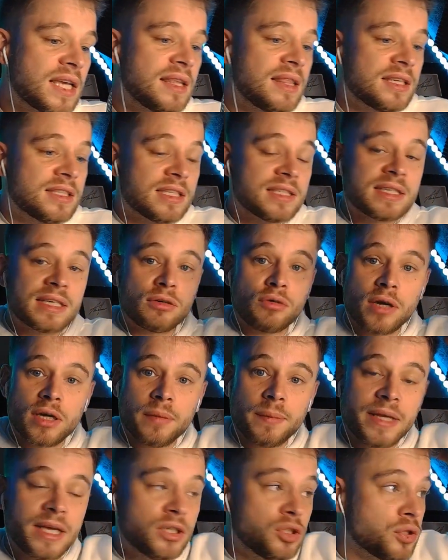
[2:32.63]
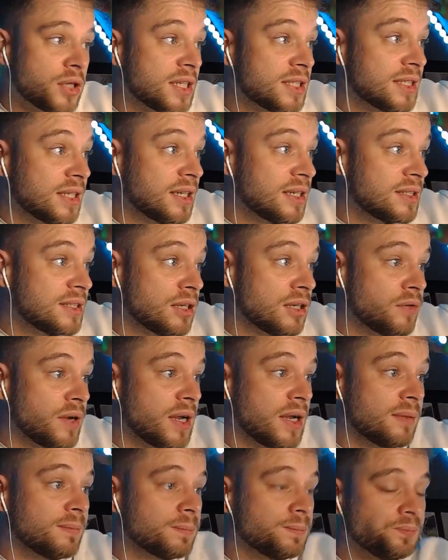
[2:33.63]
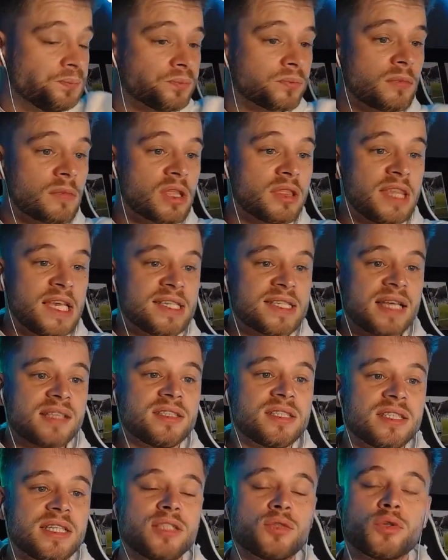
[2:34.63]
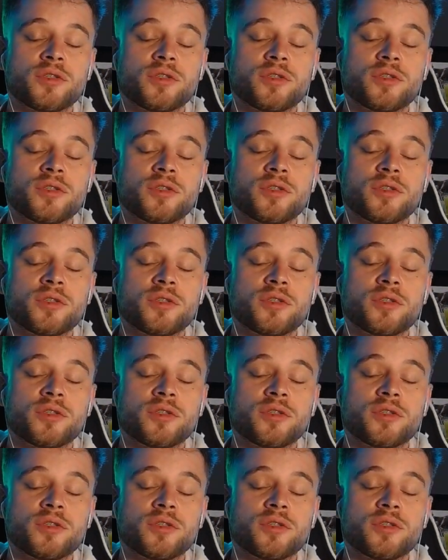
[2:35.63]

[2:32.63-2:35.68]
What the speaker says: this is incredibly interesting, considering these entities were